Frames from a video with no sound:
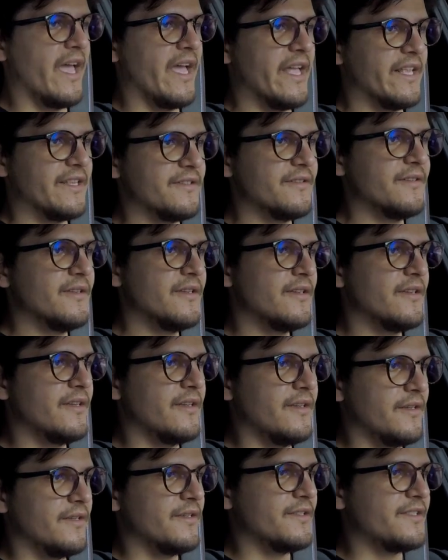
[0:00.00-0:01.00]
And
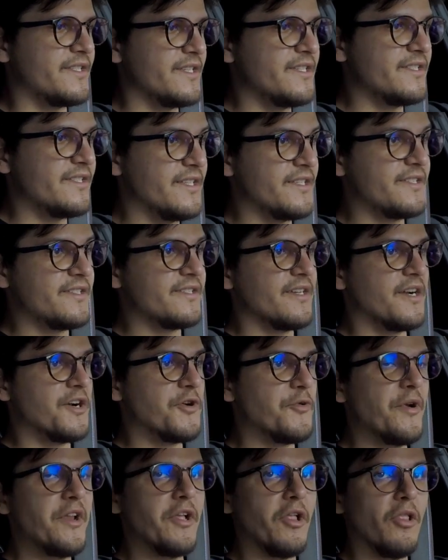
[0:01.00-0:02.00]
since it's
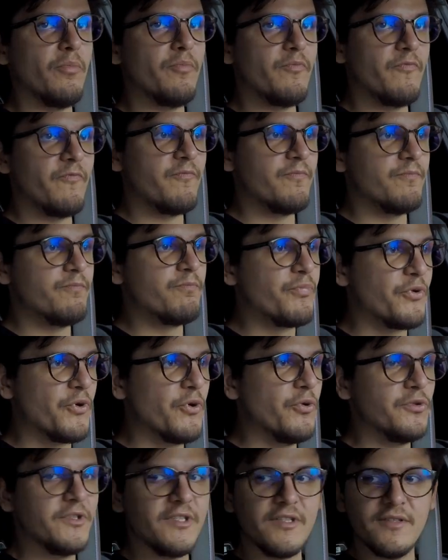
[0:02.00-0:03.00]
a real
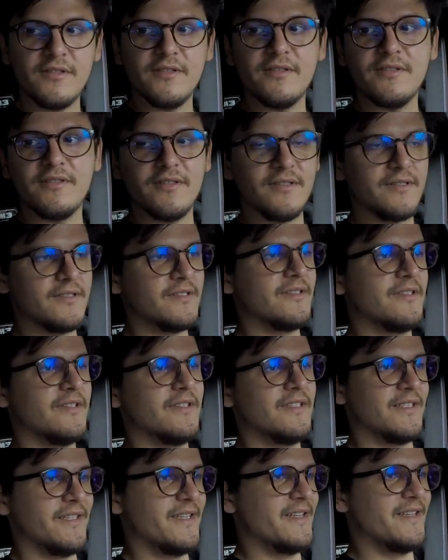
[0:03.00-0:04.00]
brute,
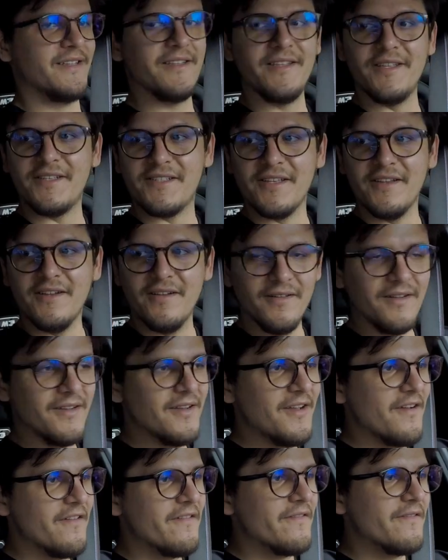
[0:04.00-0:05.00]
it's
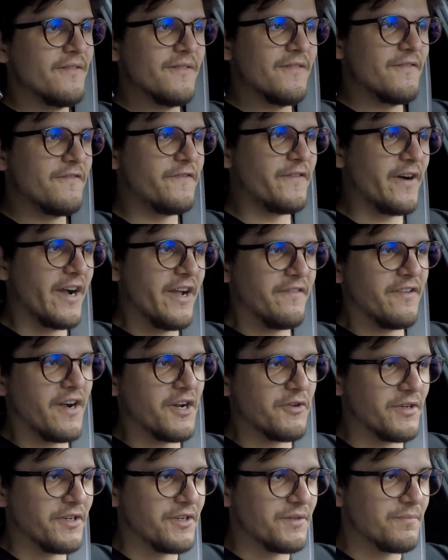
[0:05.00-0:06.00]
a
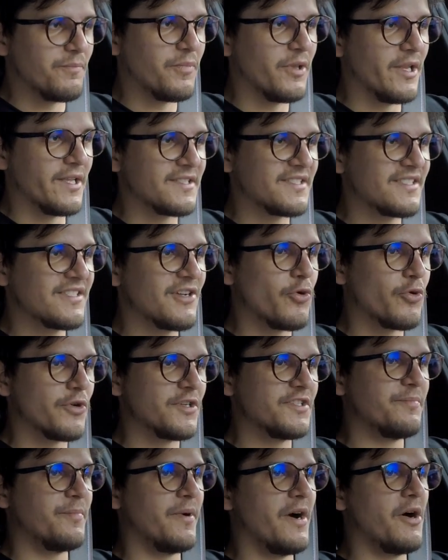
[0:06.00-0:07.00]
500 plus
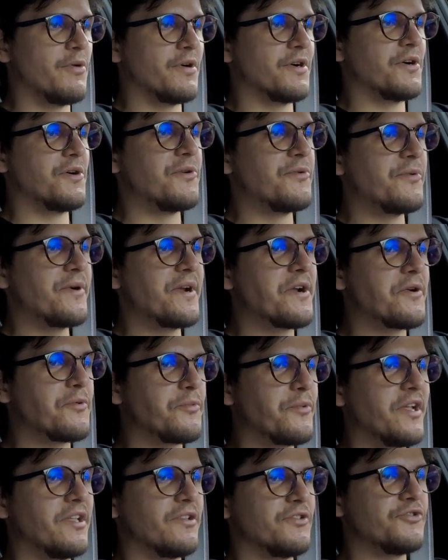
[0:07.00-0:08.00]
horsepower
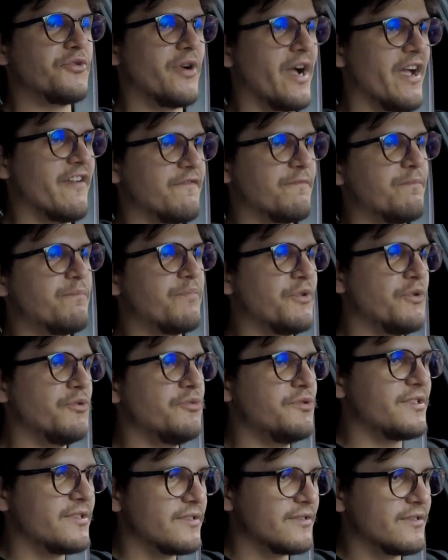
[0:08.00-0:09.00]
rear wheel drive
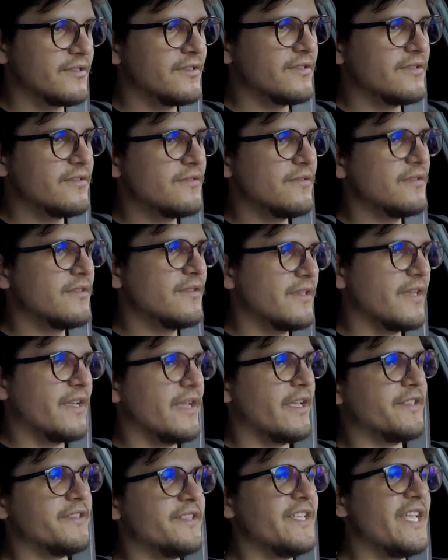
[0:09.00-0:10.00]
brute,
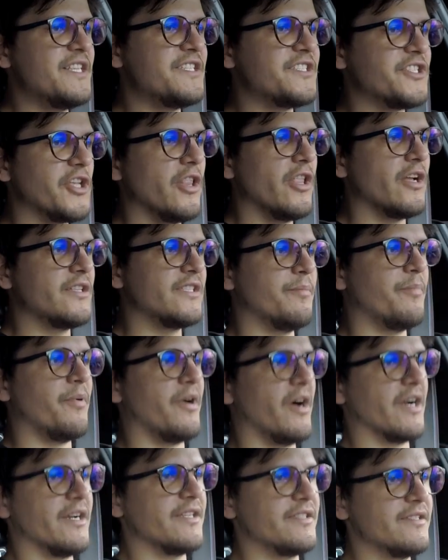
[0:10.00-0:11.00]
it needs to look the
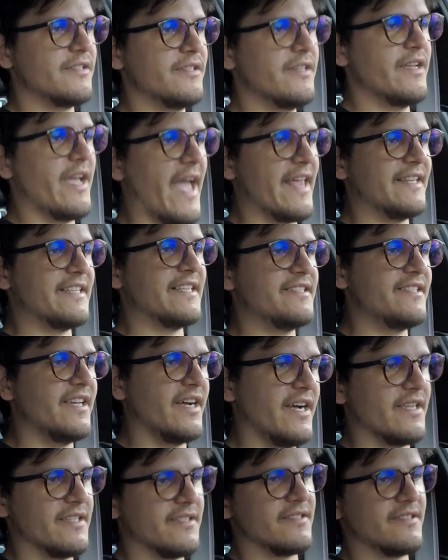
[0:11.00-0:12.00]
part, and
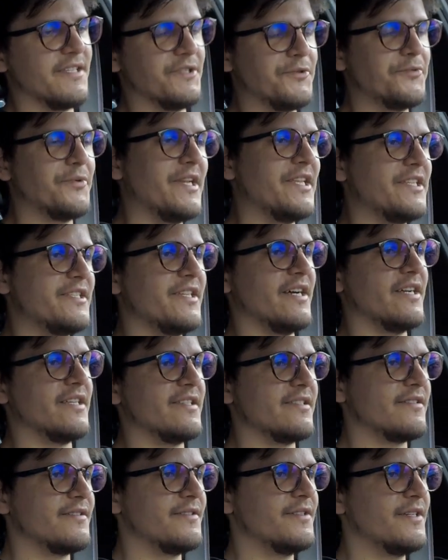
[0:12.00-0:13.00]
it does. It really
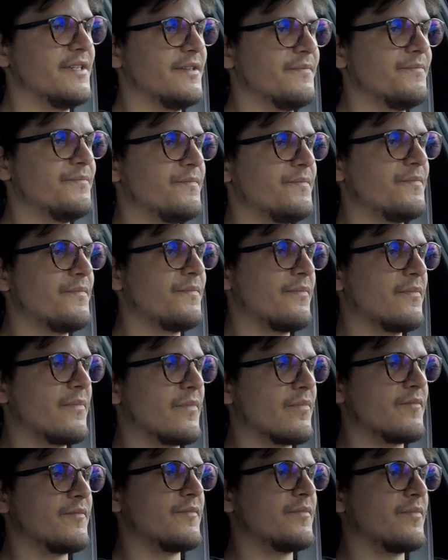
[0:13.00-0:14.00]
does.
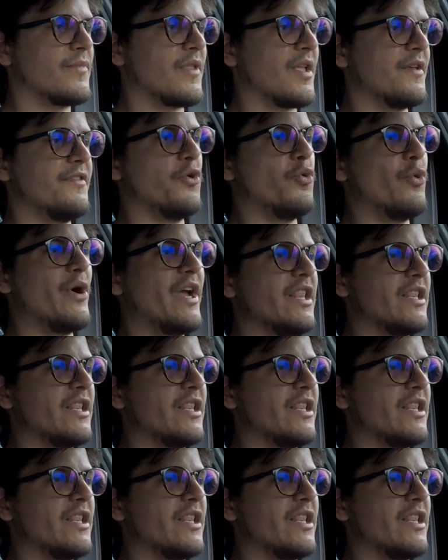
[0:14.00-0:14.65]
The